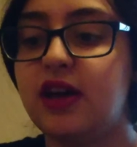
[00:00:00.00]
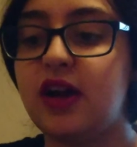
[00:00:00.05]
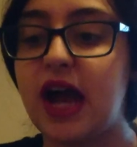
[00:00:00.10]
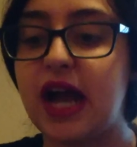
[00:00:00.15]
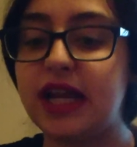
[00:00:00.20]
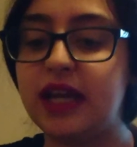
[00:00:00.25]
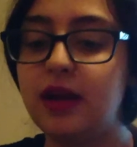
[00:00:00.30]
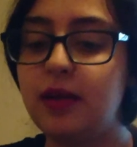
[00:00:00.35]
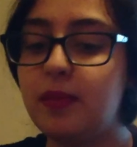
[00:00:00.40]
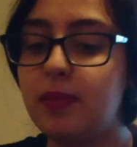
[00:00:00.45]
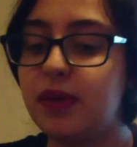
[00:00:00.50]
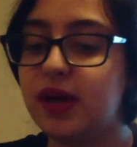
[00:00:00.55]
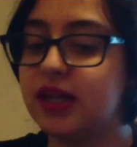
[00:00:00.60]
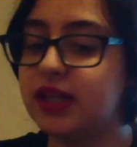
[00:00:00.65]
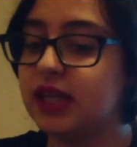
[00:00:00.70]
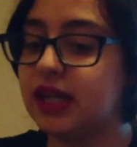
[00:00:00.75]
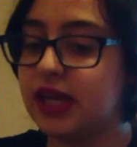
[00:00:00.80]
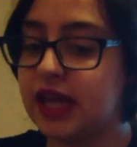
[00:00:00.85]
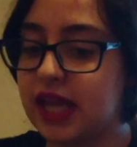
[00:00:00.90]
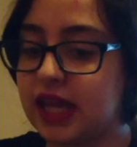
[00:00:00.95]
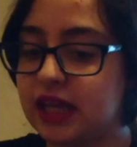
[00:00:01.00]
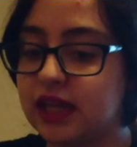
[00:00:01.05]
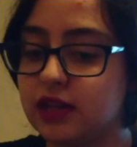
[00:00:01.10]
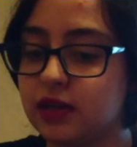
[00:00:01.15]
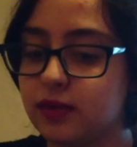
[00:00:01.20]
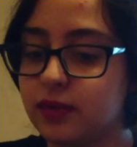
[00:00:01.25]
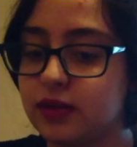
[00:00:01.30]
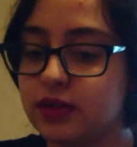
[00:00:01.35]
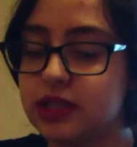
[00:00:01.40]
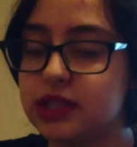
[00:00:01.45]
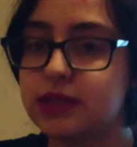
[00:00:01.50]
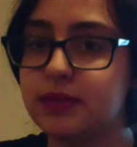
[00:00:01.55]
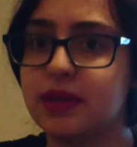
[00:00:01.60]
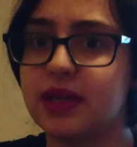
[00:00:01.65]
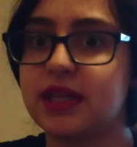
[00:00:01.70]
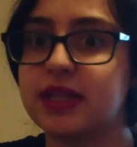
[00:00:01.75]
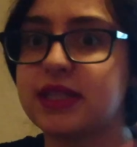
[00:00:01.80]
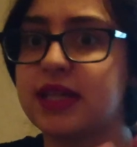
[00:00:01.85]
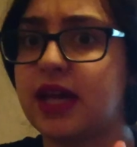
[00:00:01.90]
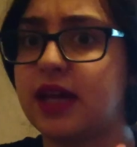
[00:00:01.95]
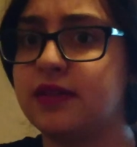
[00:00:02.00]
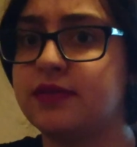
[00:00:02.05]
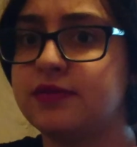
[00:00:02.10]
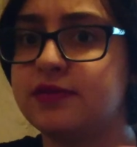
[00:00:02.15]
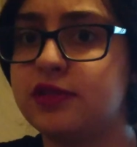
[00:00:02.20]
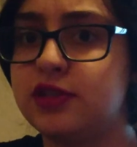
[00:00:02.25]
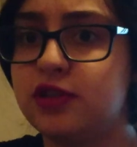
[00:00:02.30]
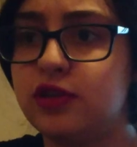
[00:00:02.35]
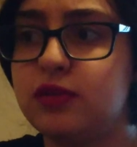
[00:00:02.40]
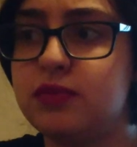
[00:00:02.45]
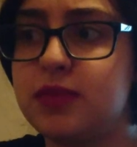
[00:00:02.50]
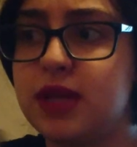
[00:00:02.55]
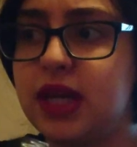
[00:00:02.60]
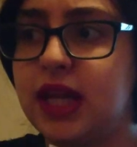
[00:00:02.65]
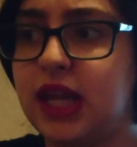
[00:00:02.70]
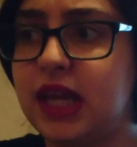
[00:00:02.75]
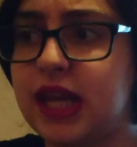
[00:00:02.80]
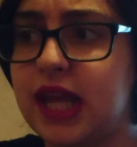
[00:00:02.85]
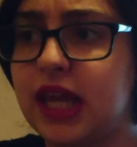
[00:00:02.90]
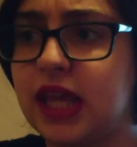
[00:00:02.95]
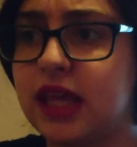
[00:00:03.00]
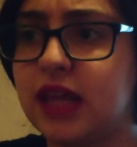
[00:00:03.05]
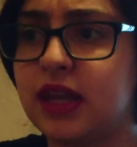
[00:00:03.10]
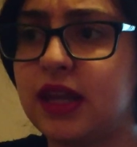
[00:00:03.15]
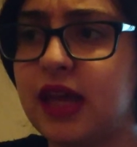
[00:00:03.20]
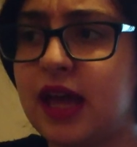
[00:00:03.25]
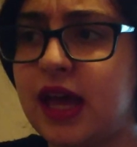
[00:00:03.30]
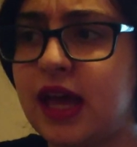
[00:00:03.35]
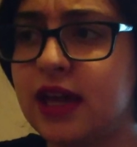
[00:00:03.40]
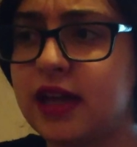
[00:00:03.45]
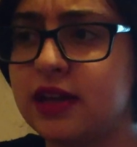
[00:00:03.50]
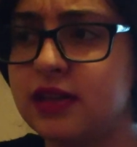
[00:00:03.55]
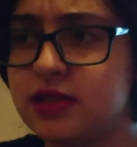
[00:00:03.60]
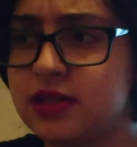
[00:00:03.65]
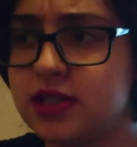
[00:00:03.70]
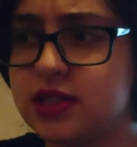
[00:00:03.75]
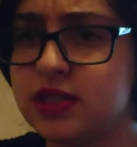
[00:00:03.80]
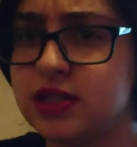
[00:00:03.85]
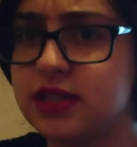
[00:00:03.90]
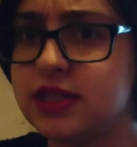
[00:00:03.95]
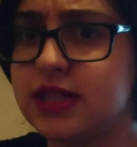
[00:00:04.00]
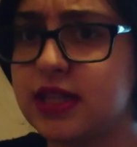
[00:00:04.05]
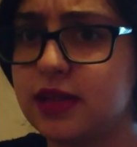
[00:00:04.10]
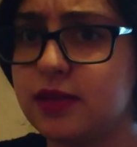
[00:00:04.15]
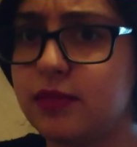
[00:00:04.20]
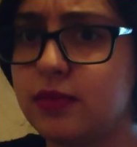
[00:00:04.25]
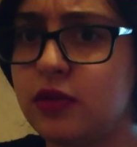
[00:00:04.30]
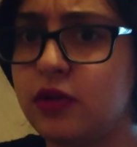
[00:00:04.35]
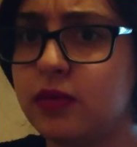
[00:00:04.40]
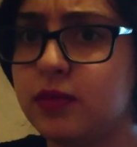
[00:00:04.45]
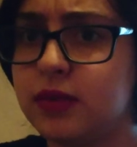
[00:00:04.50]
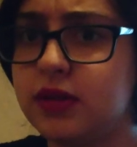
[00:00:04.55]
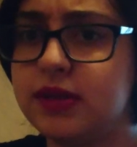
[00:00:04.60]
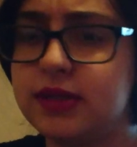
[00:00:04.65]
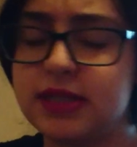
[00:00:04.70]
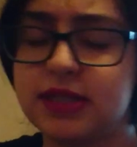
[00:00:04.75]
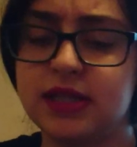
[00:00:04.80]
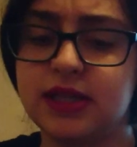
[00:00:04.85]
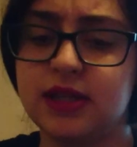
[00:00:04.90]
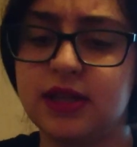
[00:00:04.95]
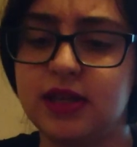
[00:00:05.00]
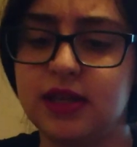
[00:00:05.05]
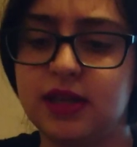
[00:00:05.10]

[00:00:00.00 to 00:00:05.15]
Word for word: I didn't buy the naked ones because I have too many naked hair conditioners at the moment.